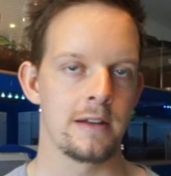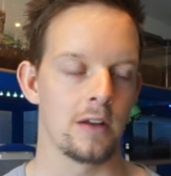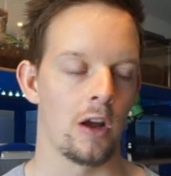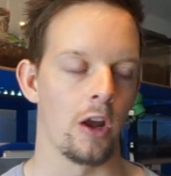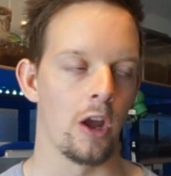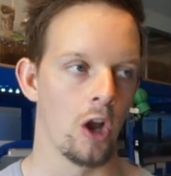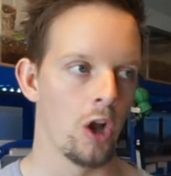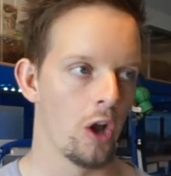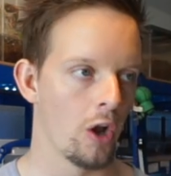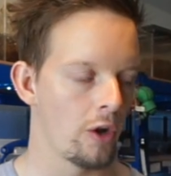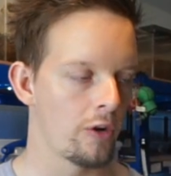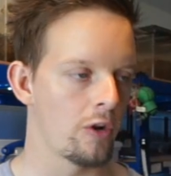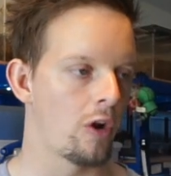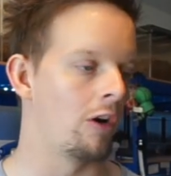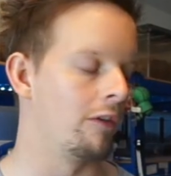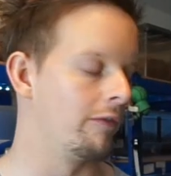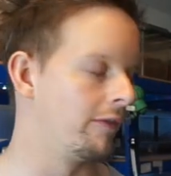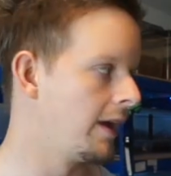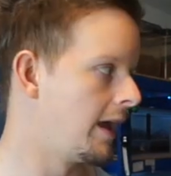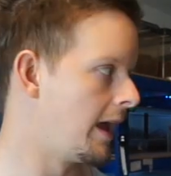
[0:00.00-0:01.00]
I heard
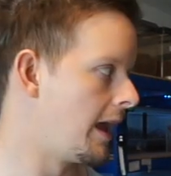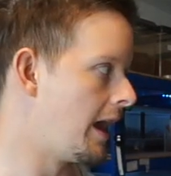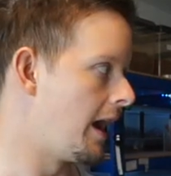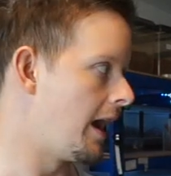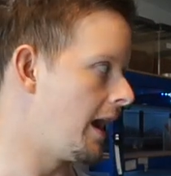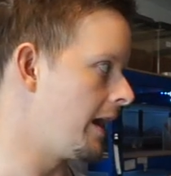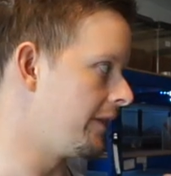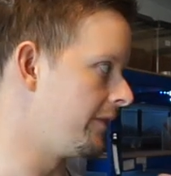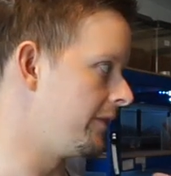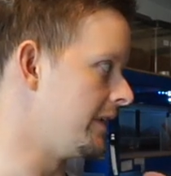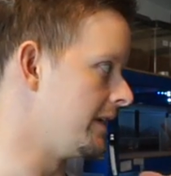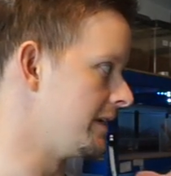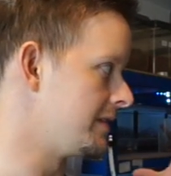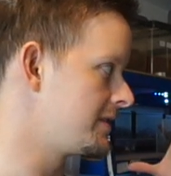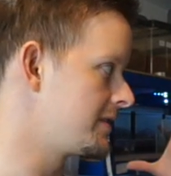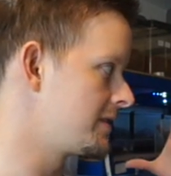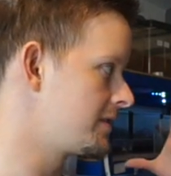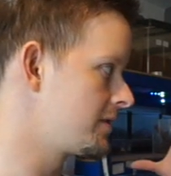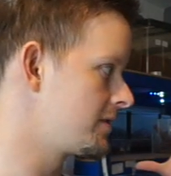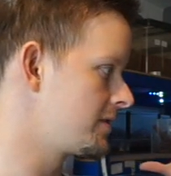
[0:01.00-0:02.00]
of
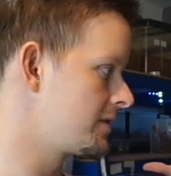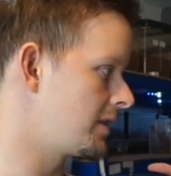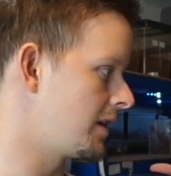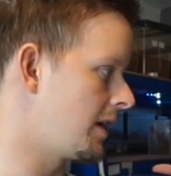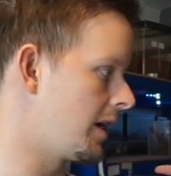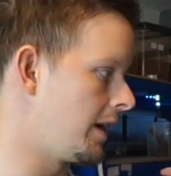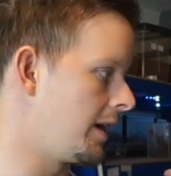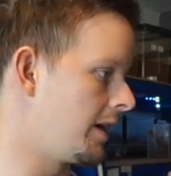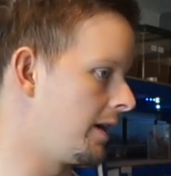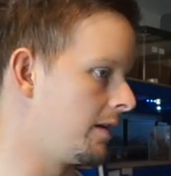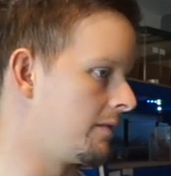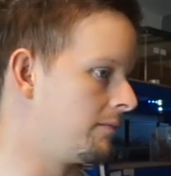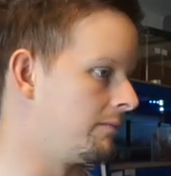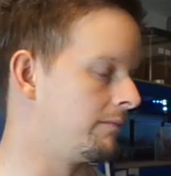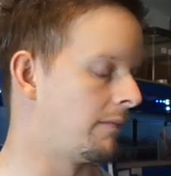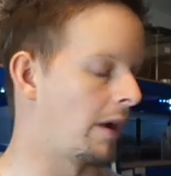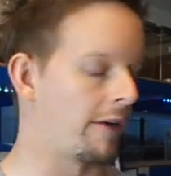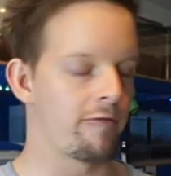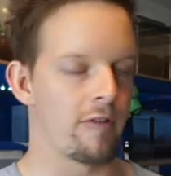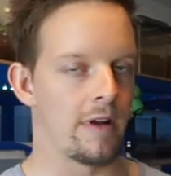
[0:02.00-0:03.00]
this,
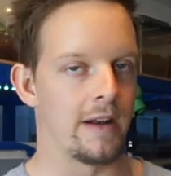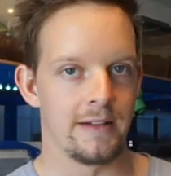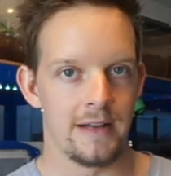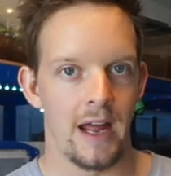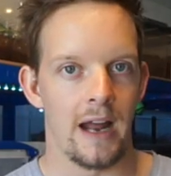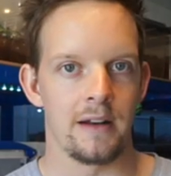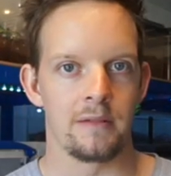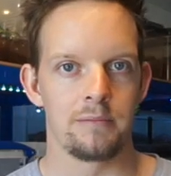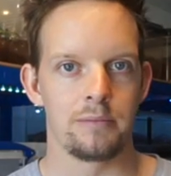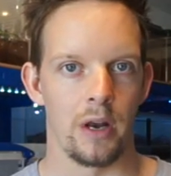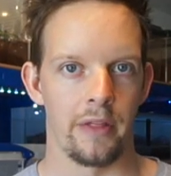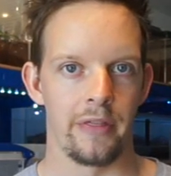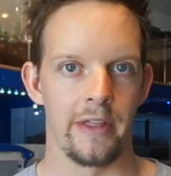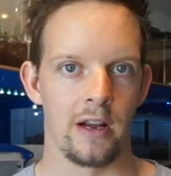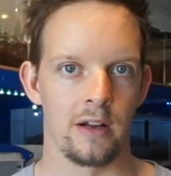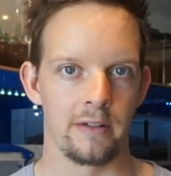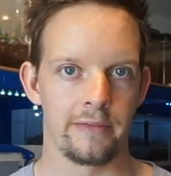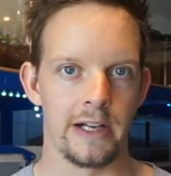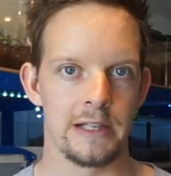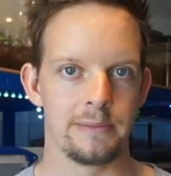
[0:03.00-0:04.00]
my friend Dan put a thing
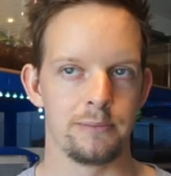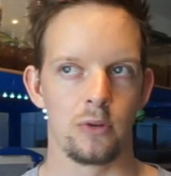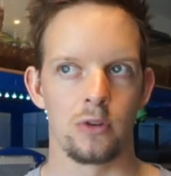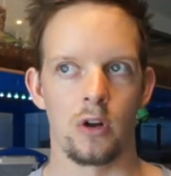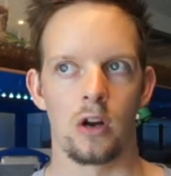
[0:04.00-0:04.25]
on Facebook.